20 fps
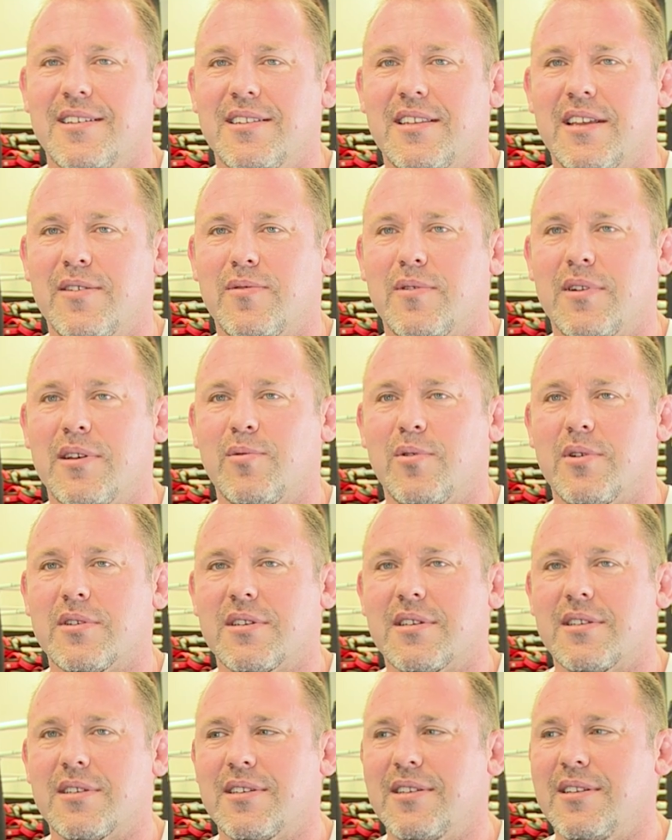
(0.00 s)
definitely
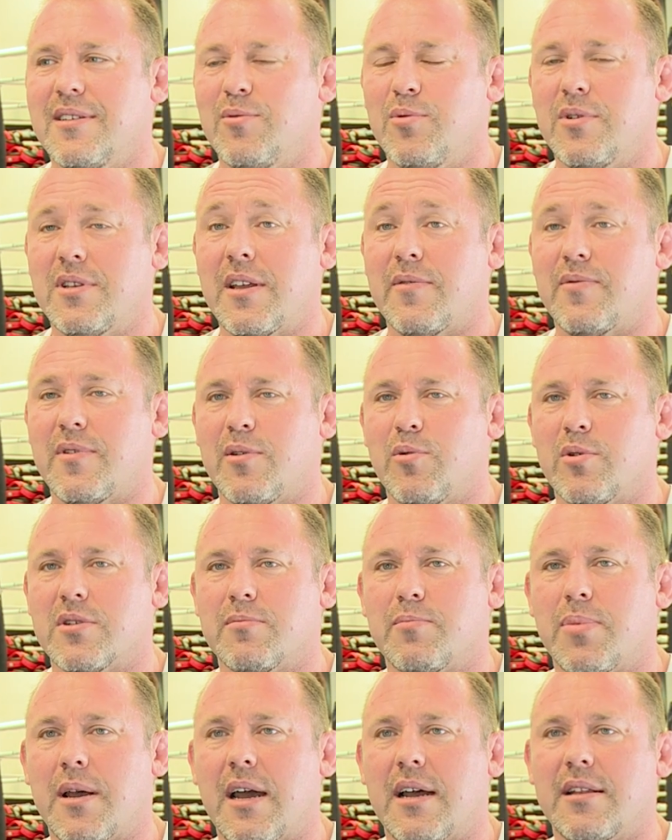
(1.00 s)

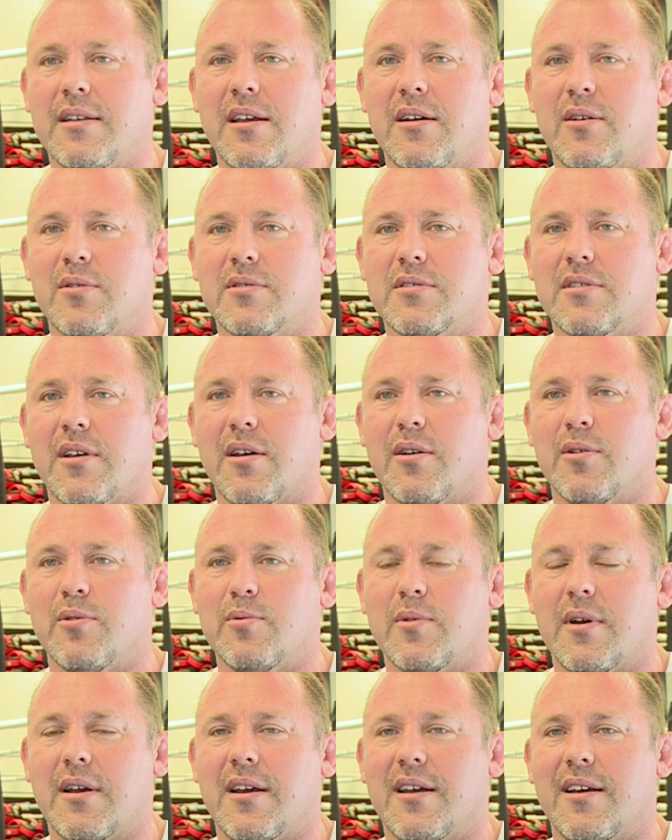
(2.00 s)
wasn't Parnell.
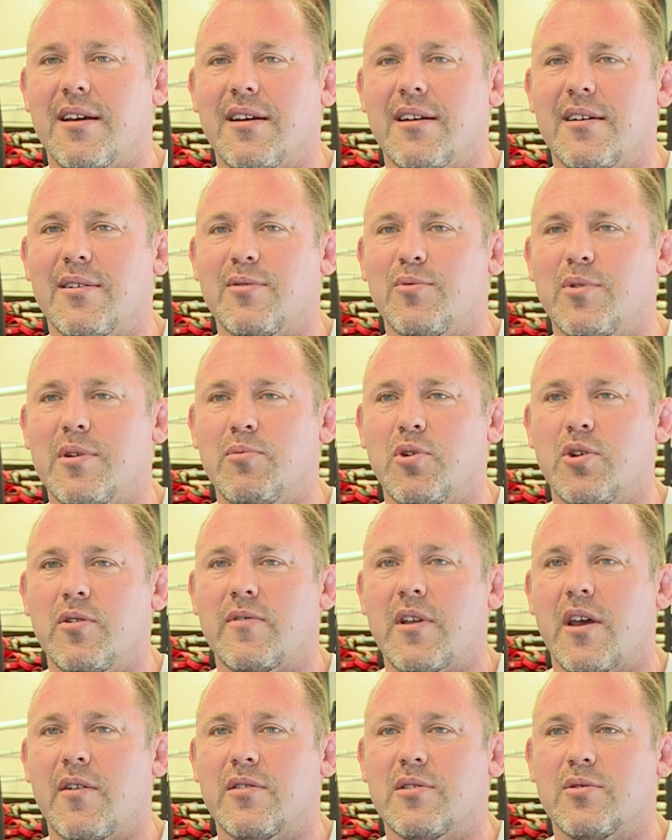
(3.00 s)
So we
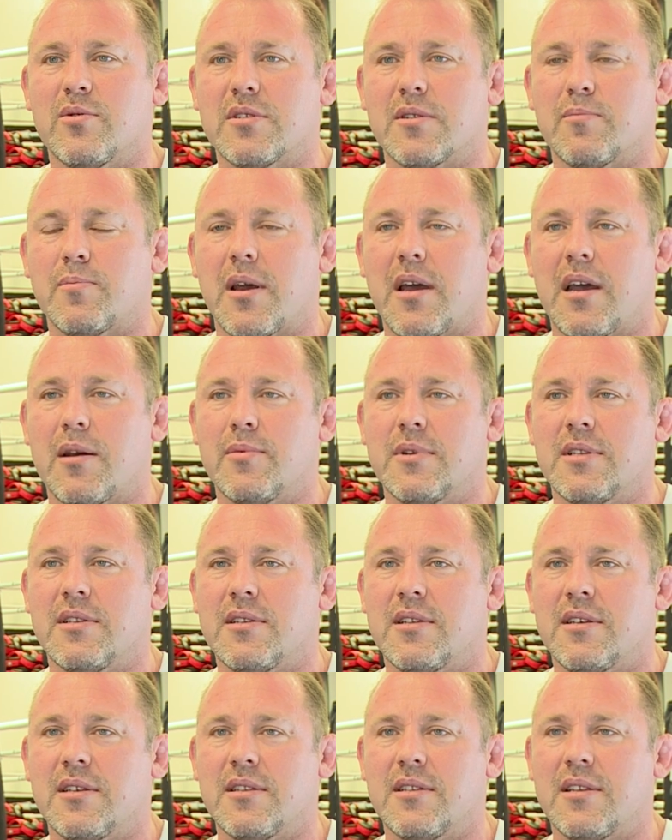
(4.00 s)
moved over to his
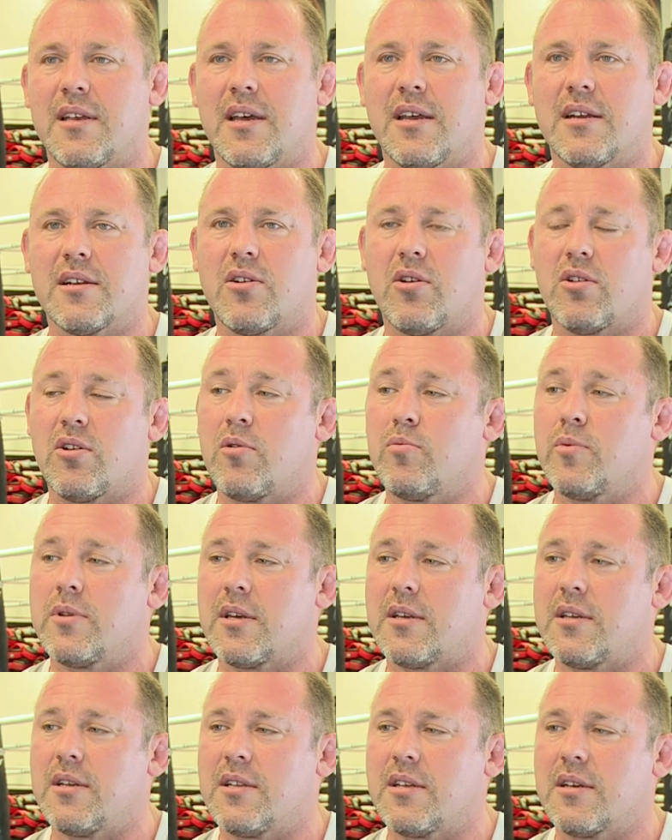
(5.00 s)
apartment and got on with
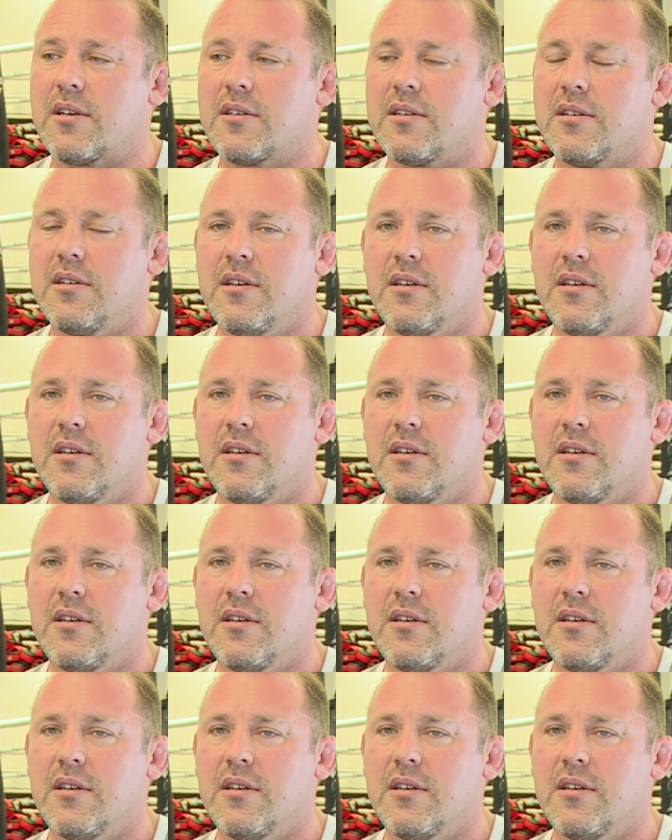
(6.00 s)
it, you know.